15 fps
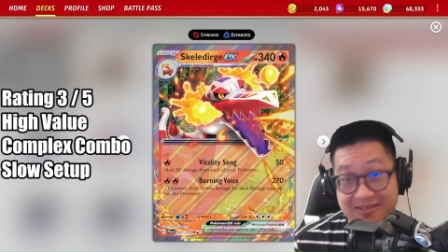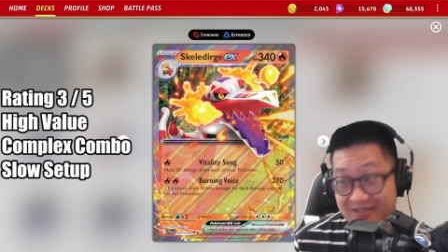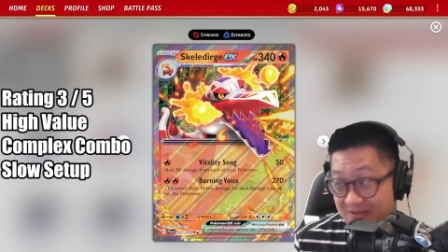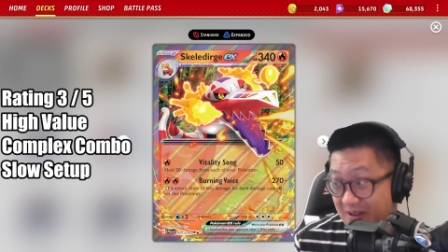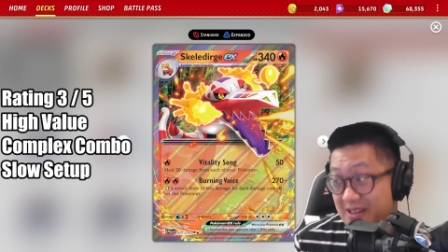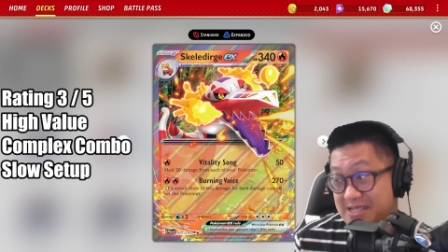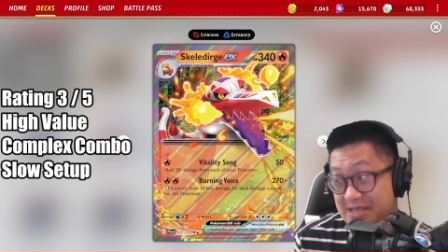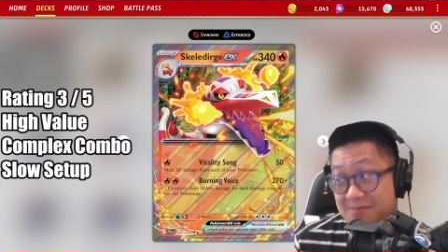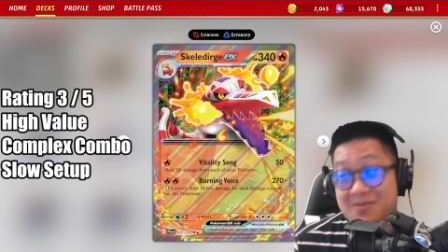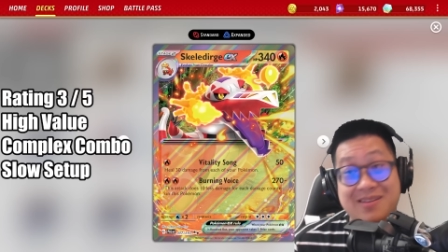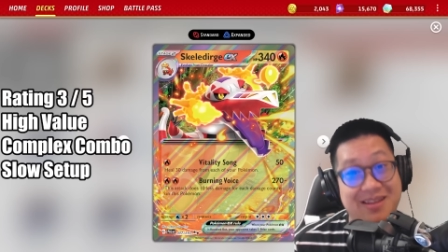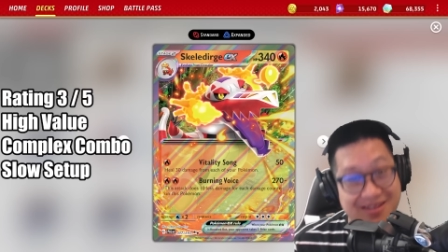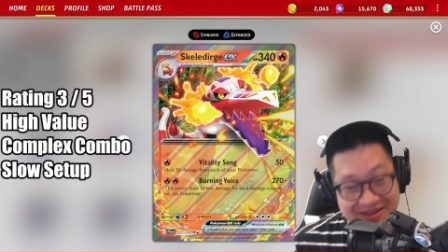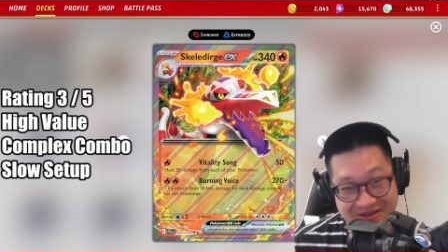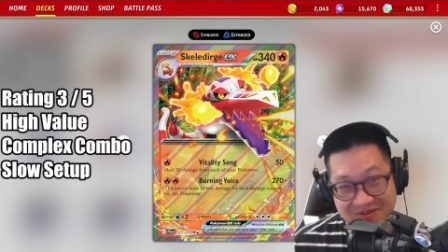You got something
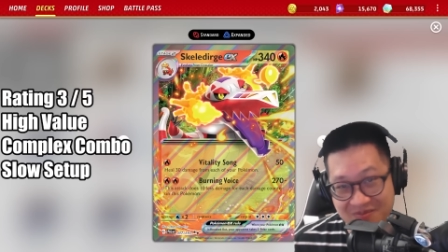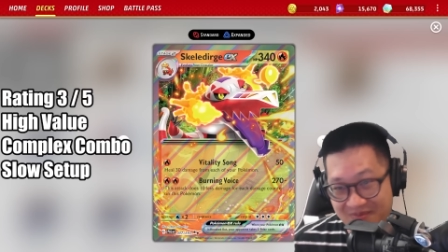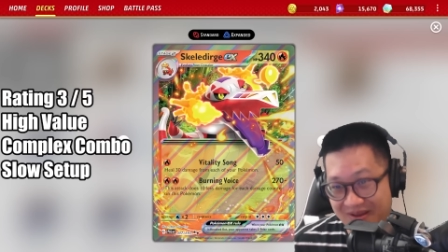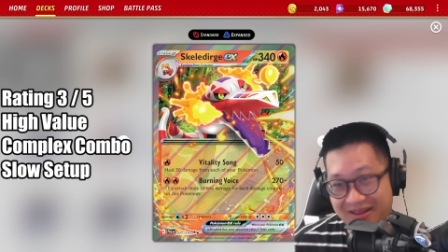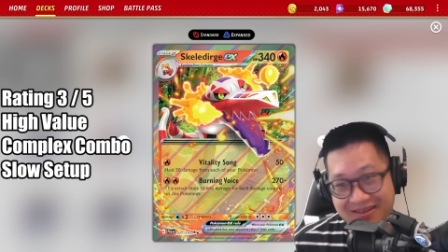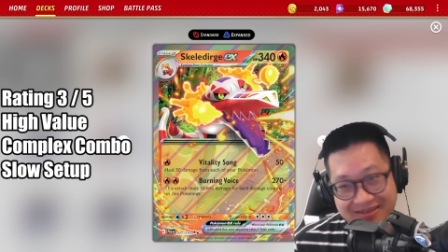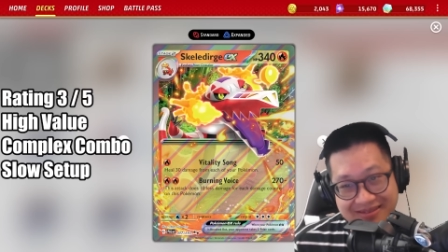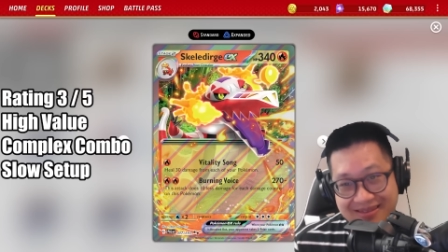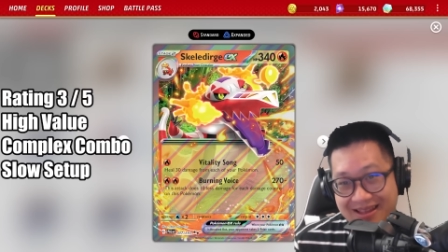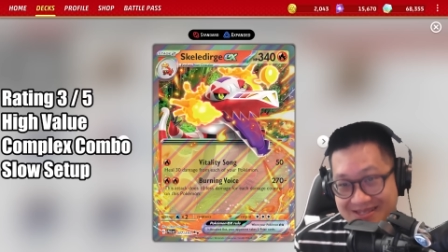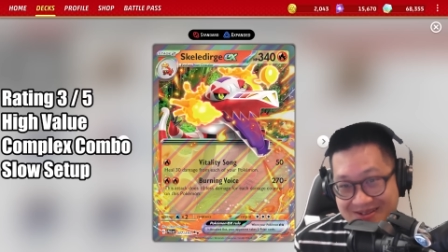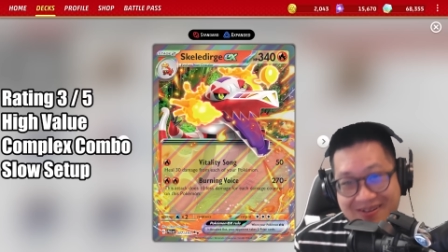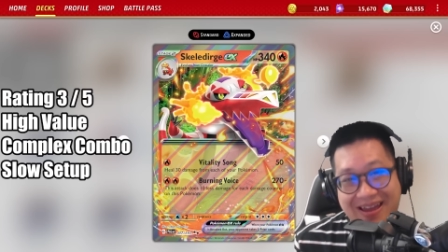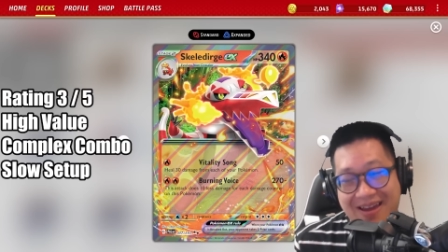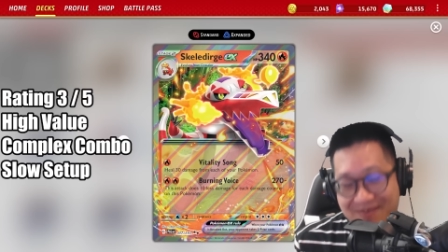in you, but that's
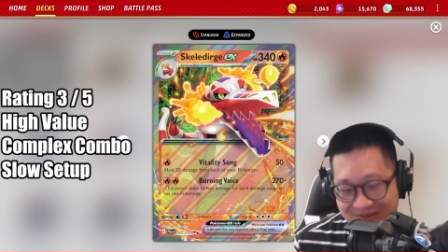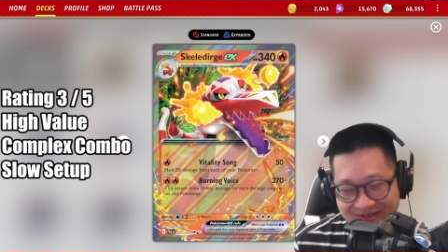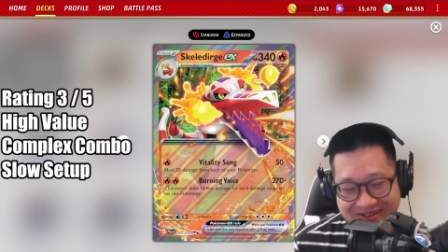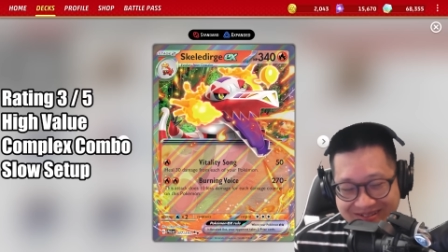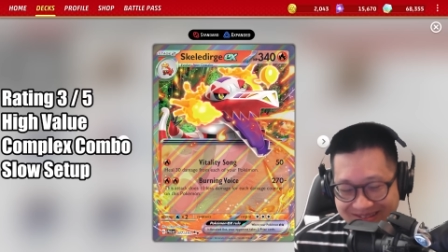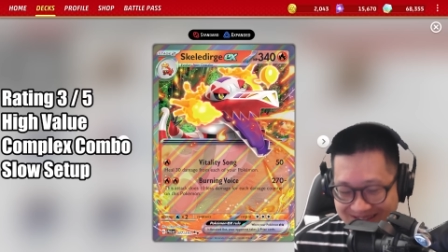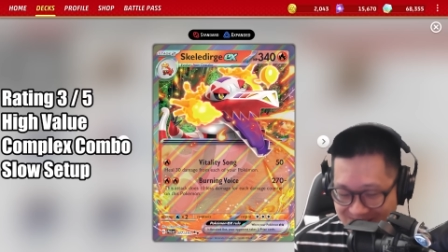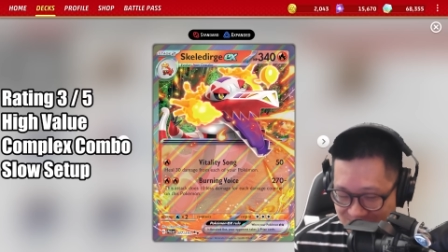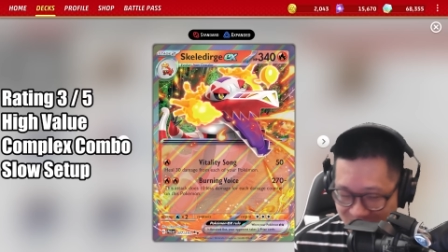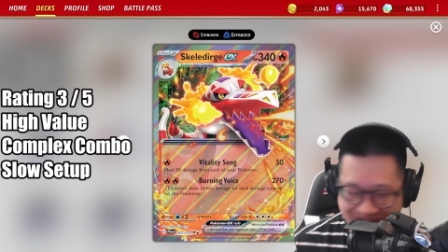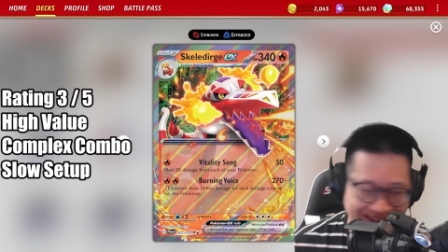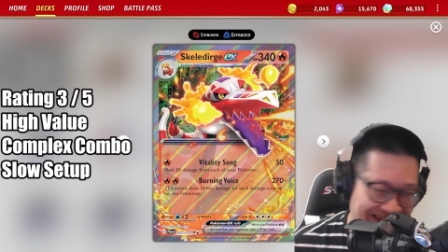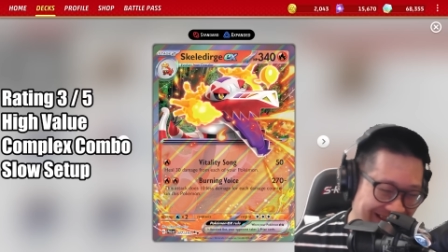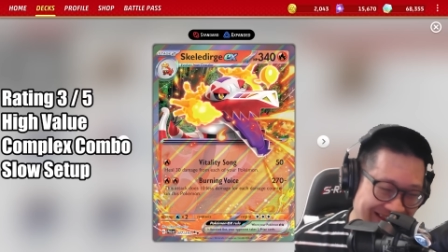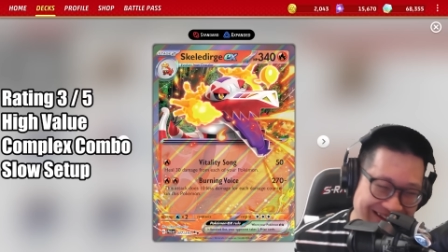all I have for this
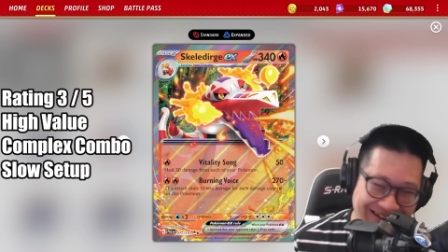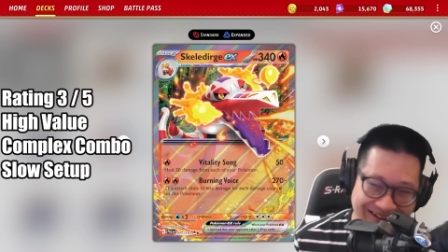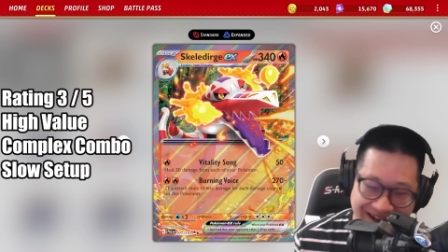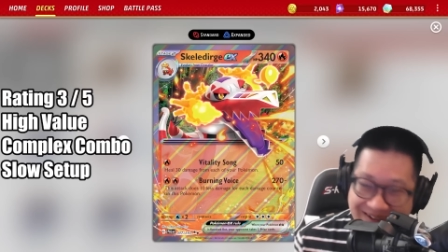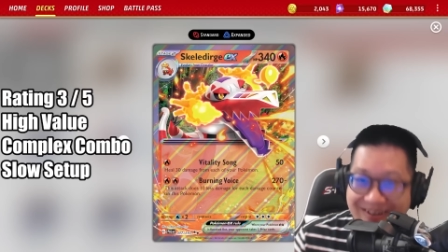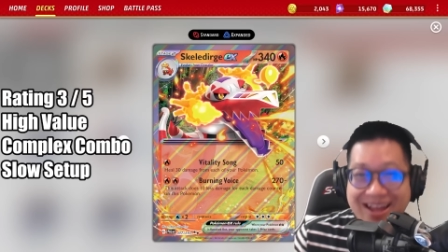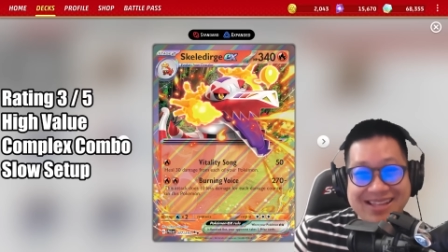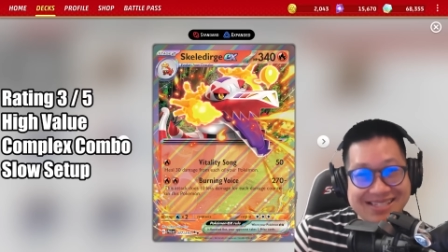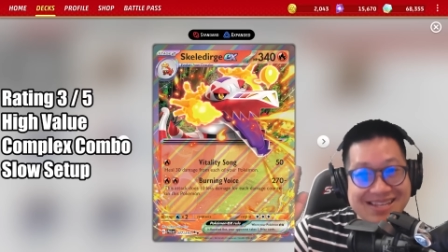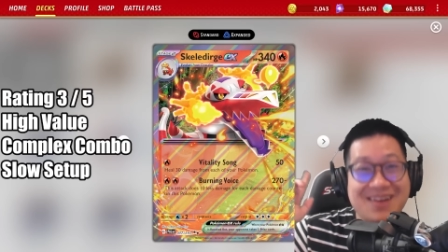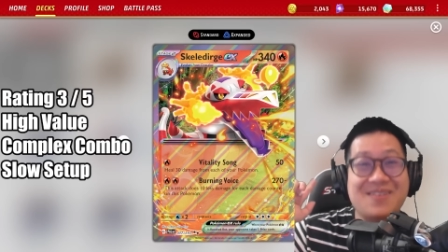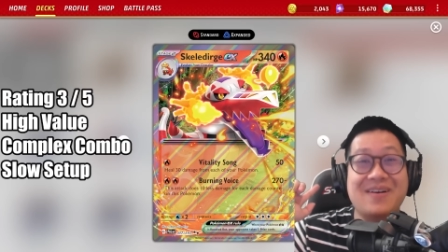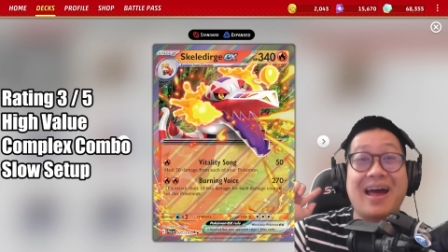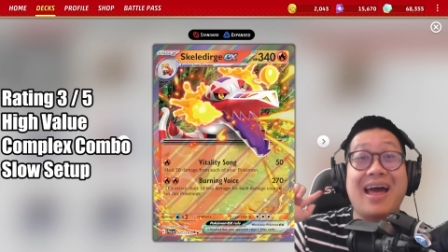weekend. All right, so